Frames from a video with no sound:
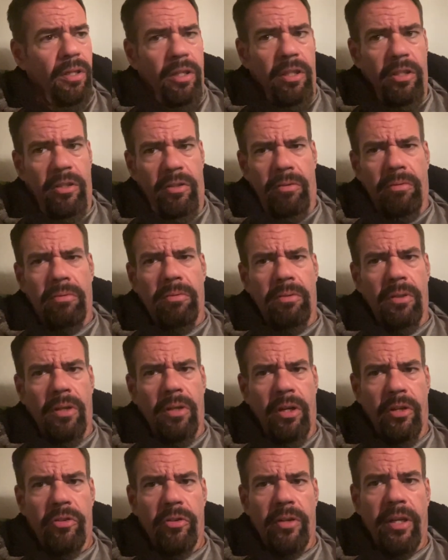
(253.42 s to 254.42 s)
you know,
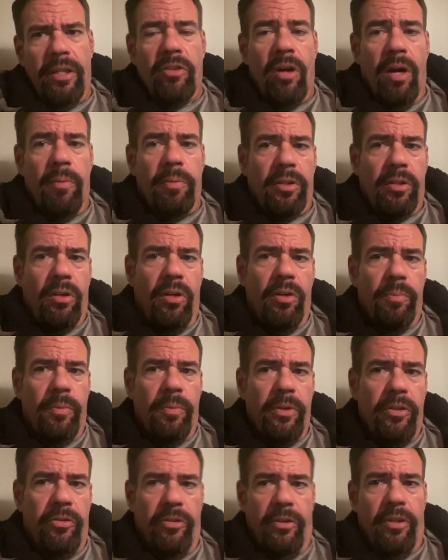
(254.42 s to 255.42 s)
100 ectopic
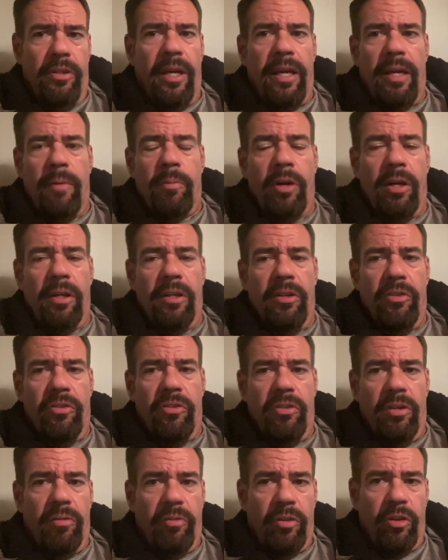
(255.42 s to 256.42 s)
heartbeats in a day. He probably
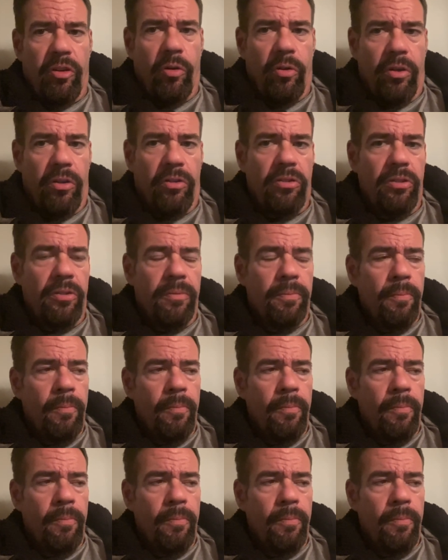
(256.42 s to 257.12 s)
doesn't even notice.